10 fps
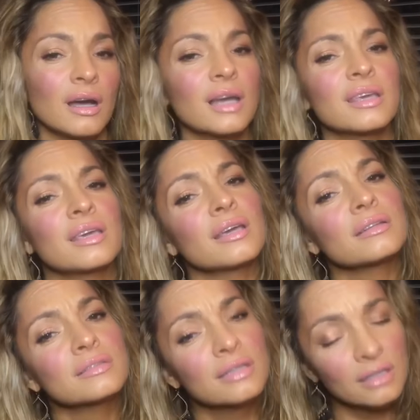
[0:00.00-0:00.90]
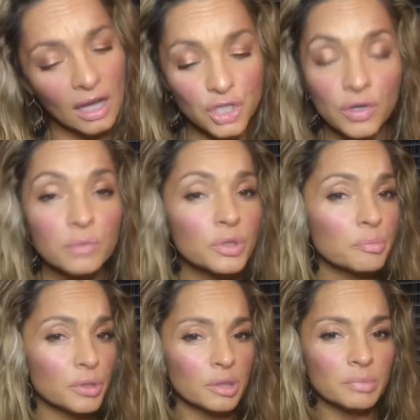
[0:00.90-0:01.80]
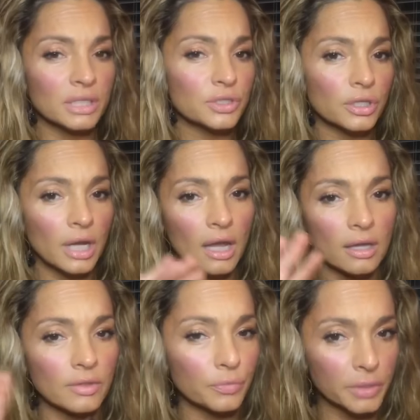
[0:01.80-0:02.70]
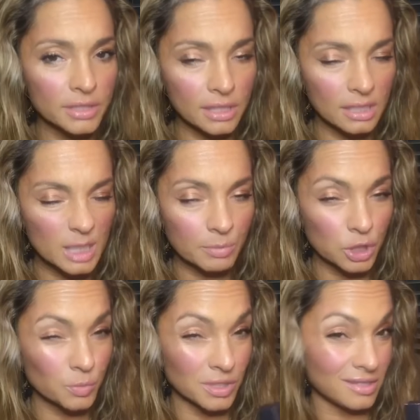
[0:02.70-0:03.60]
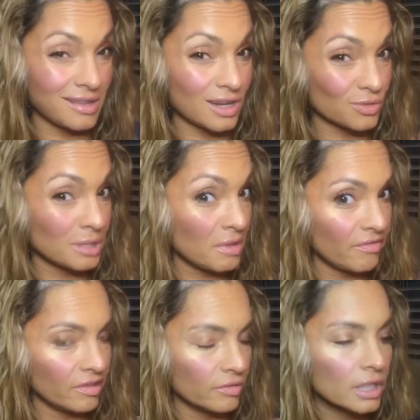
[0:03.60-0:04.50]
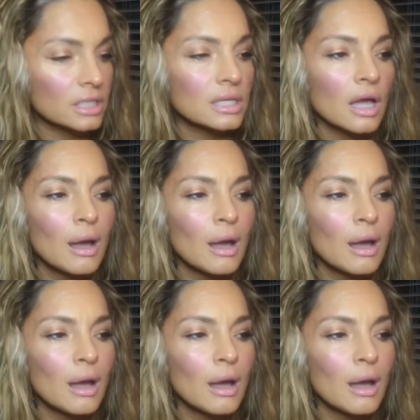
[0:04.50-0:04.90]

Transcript: I can't. I tried with a beauty blender and the Real Techniques brush, which is actually my favorite,